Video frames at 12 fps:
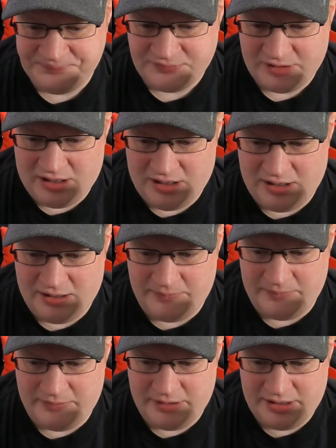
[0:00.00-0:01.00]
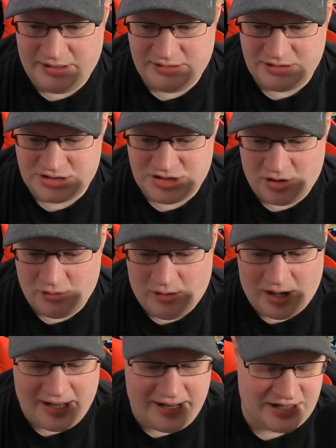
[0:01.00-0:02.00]
Um, so
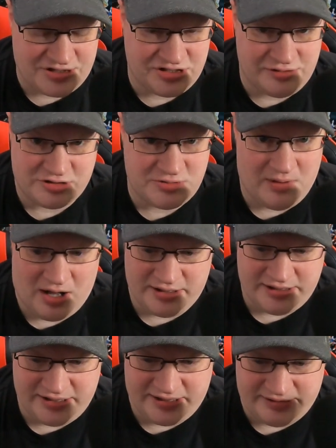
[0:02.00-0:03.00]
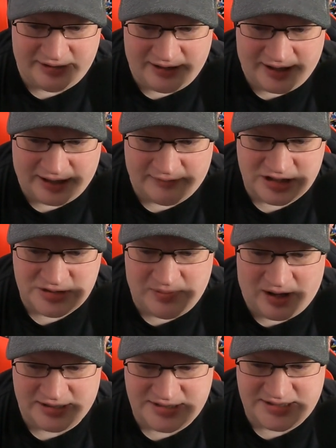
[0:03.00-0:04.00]
I actually responded, and then I got a
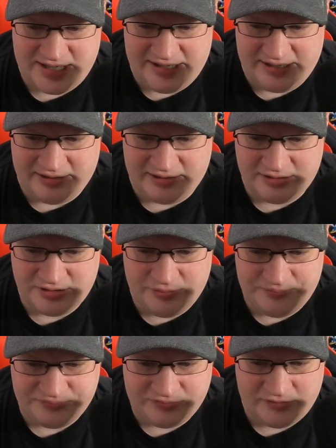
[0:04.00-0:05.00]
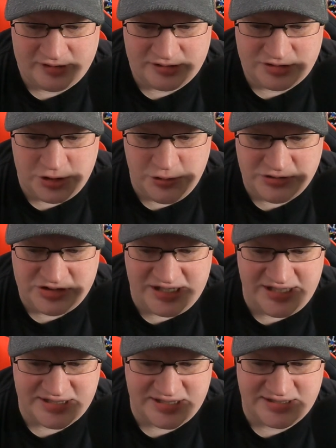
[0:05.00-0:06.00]
response saying, two
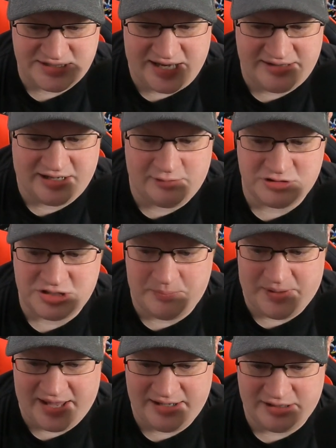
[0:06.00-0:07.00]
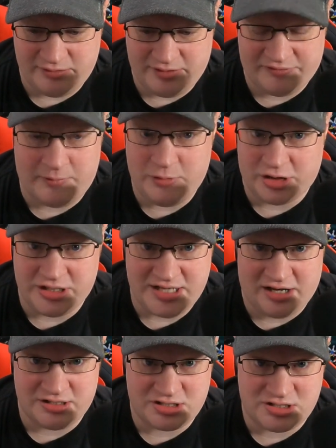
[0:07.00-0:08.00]
seasons, and then it was abandoned. If I'm looking
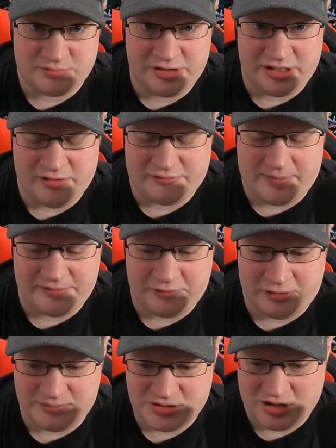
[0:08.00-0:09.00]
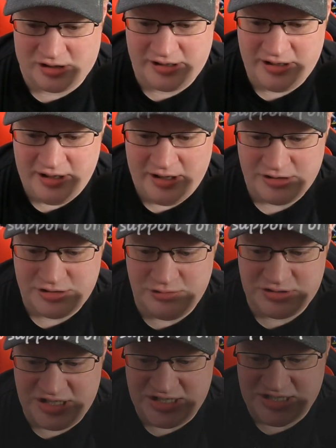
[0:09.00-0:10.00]
down, it's because I'm reading off my phone, I'm sorry. Two
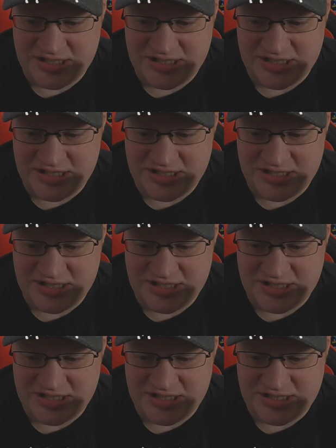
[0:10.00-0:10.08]
seasons,